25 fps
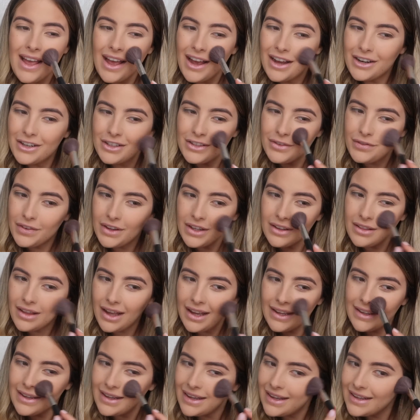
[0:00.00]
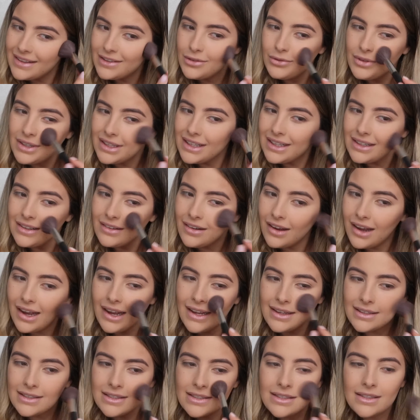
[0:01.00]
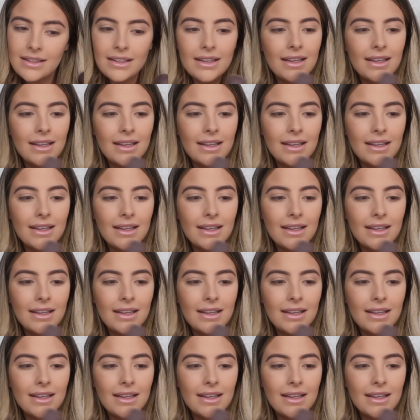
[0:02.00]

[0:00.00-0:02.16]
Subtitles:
I just feel like it's really nice.